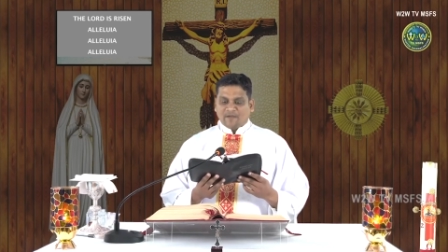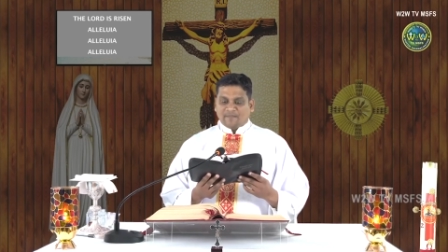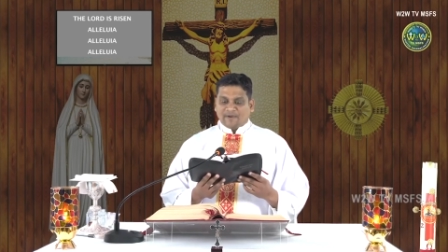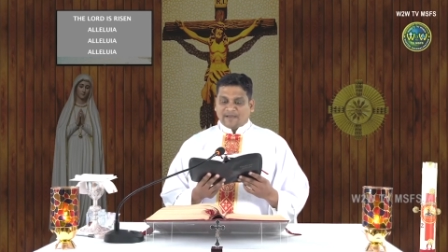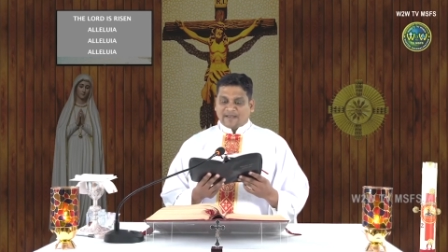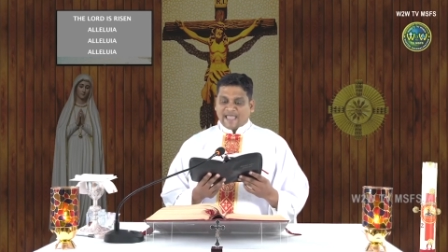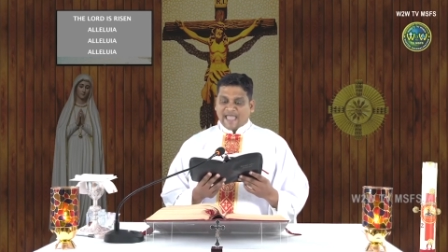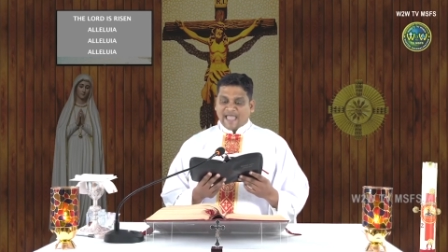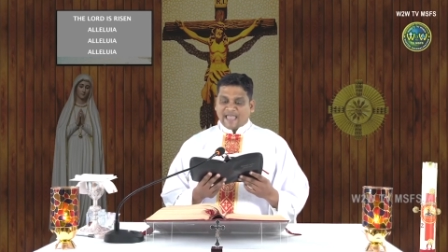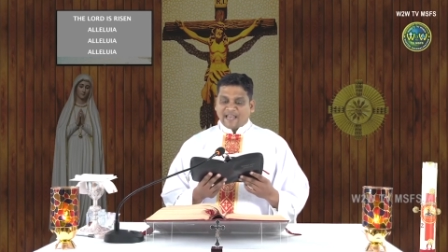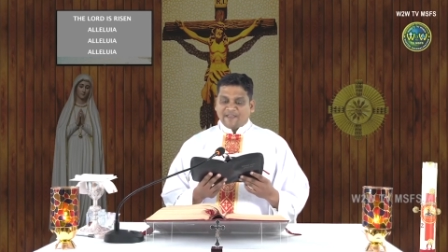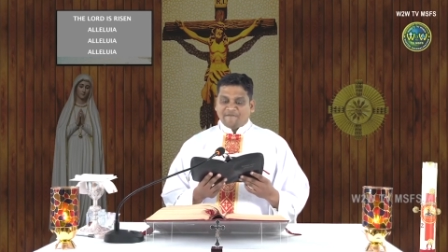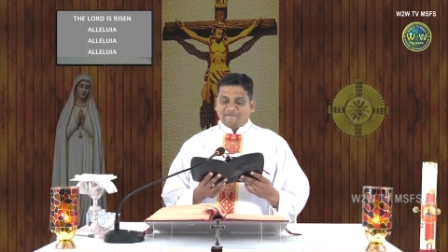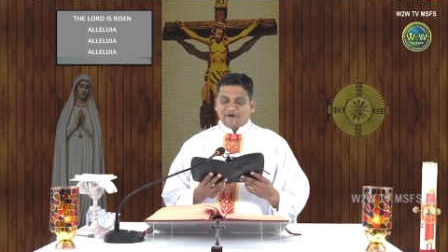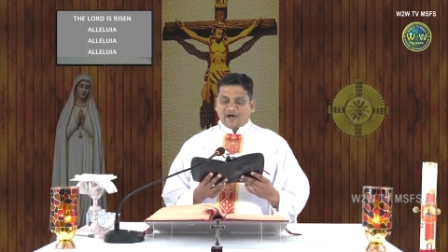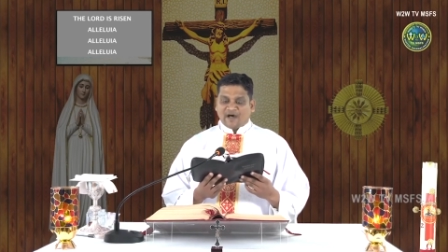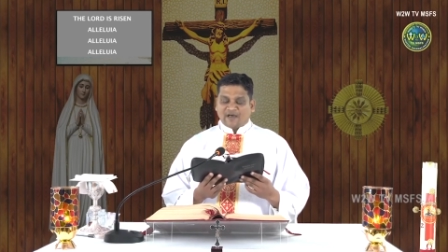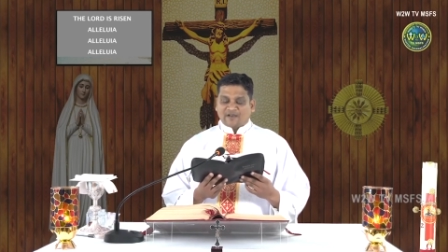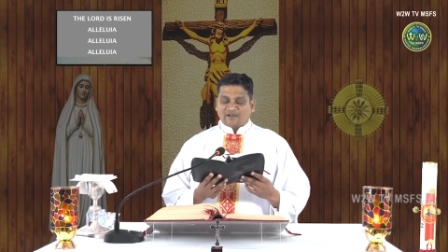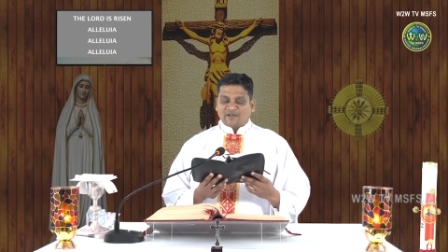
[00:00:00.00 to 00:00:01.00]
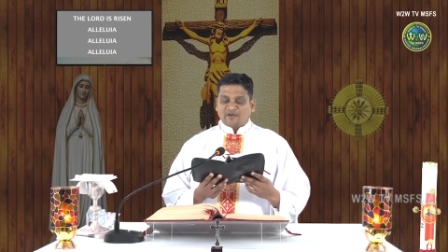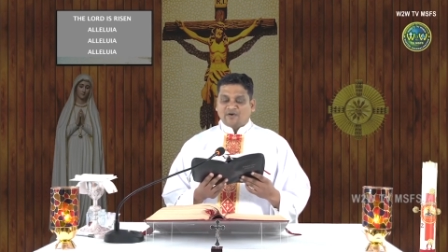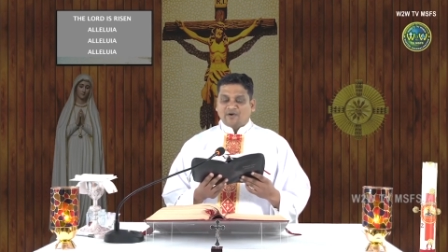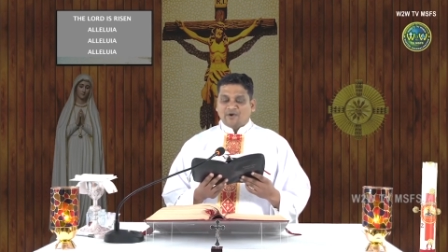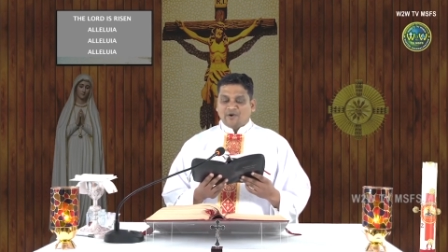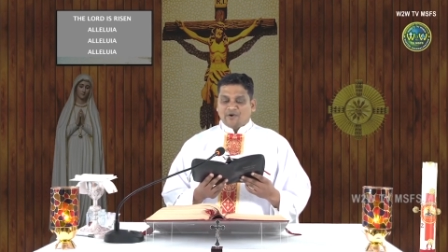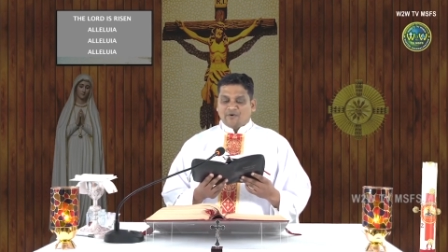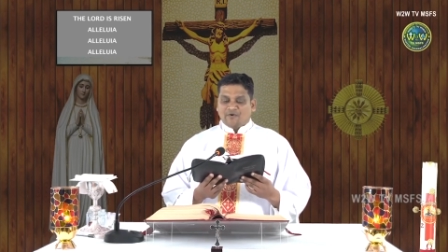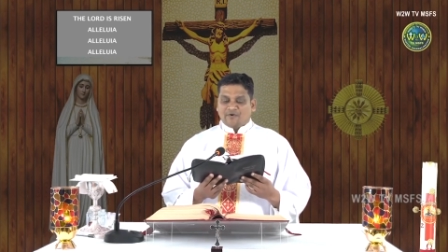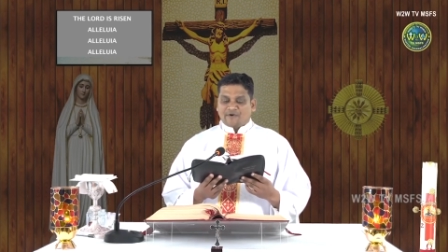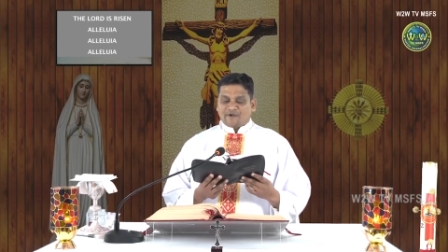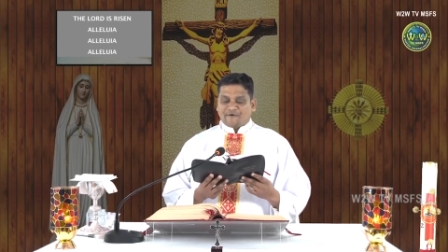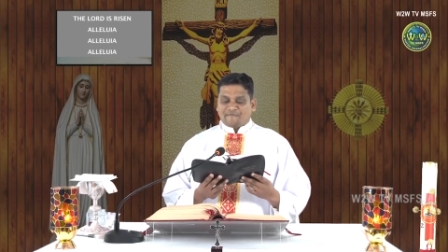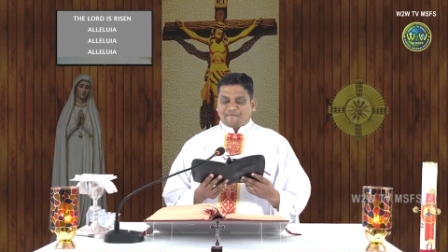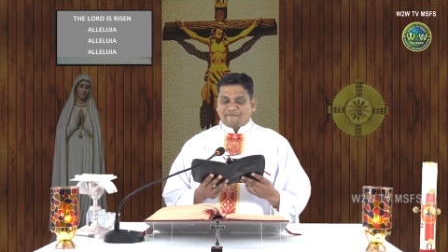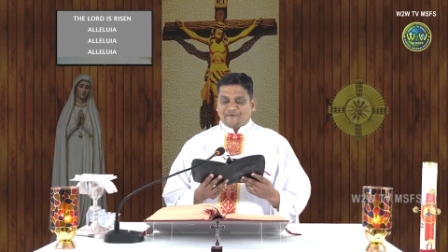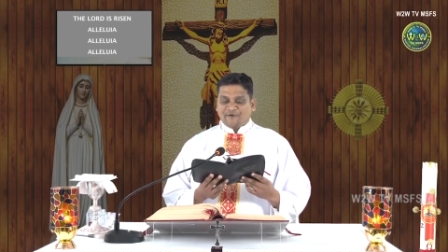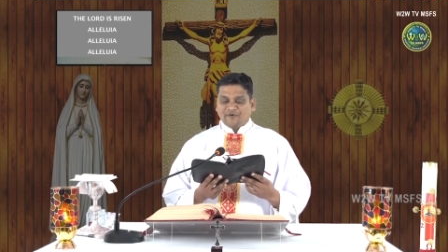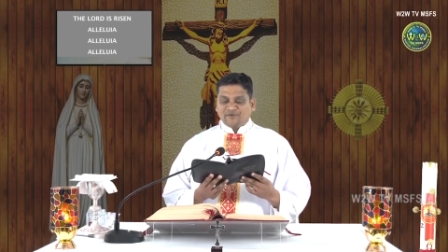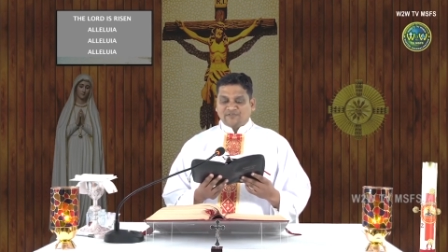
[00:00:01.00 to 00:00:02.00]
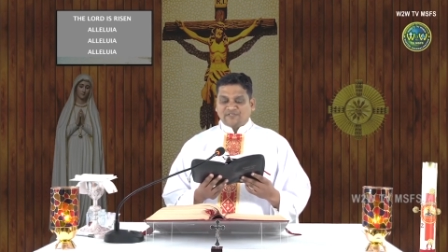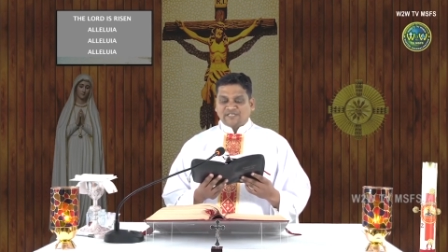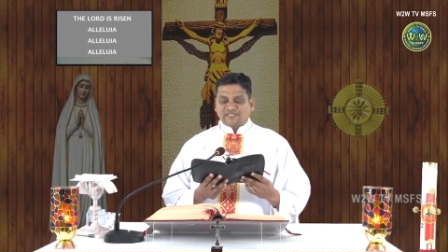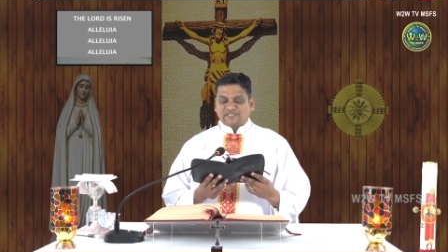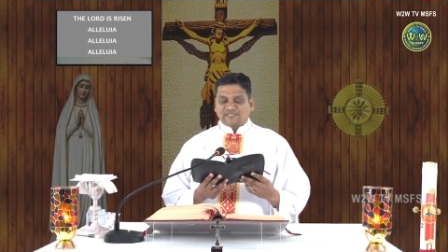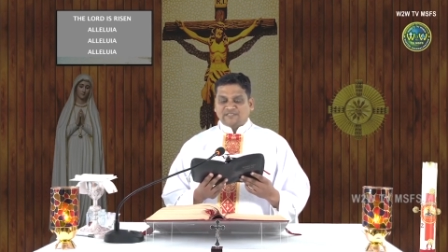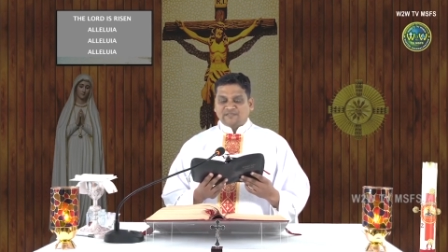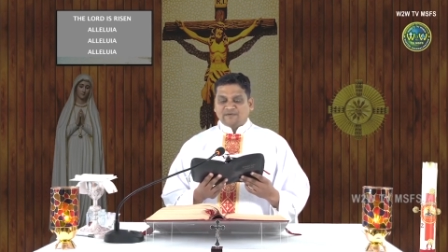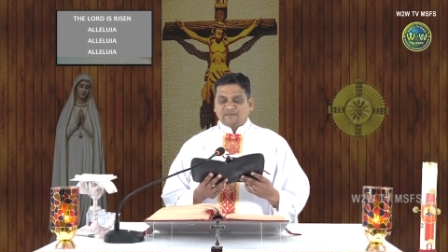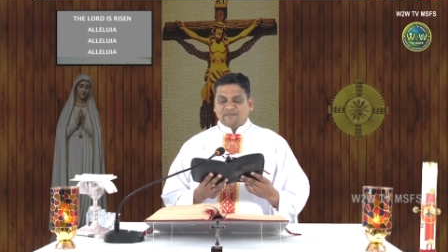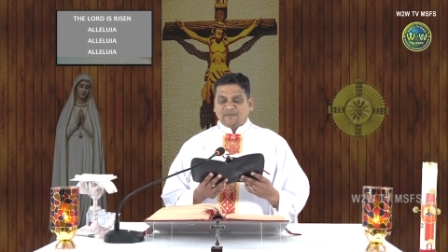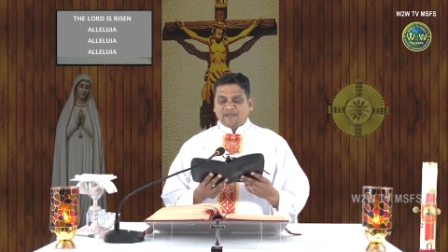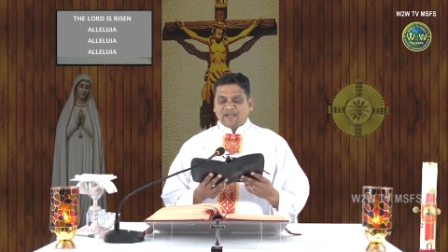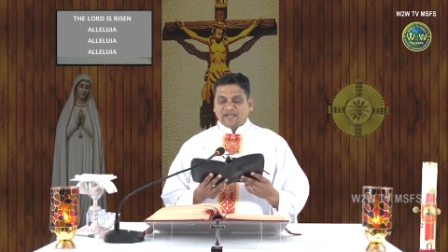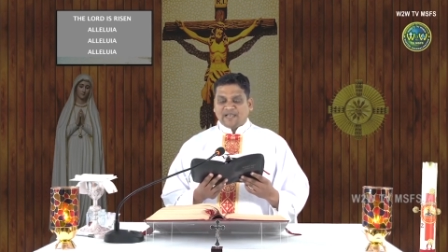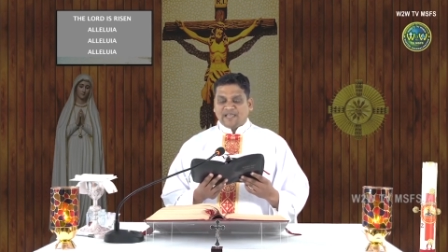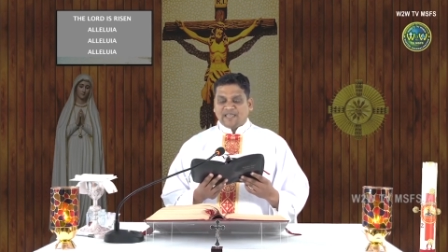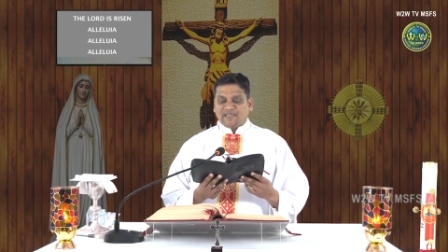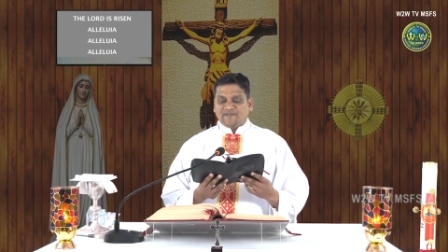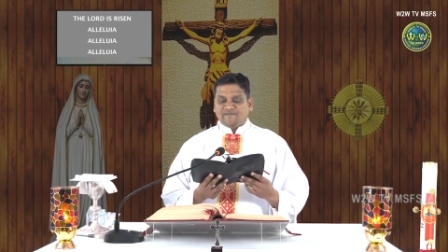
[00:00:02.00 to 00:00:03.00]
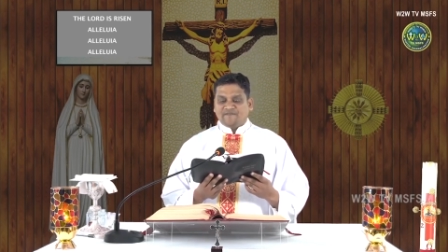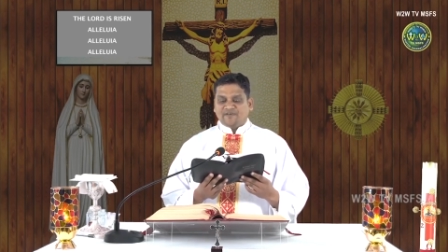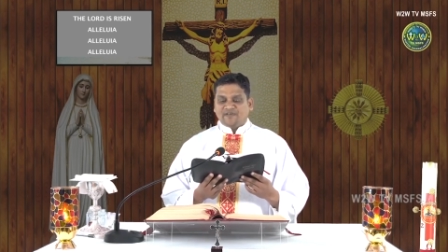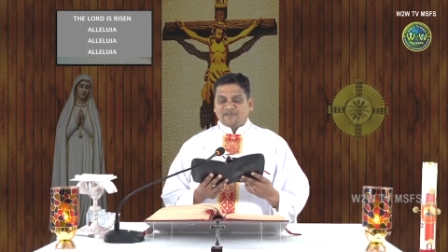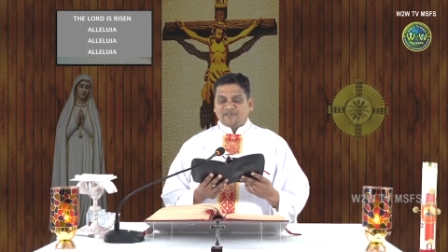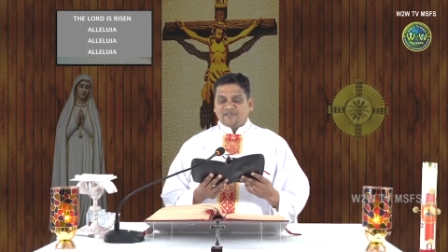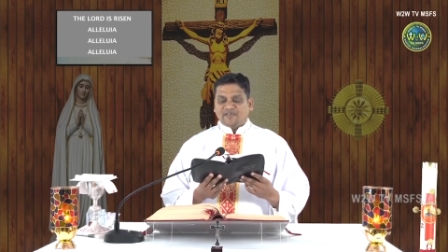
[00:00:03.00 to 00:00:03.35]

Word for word: But anyone who refuses to believe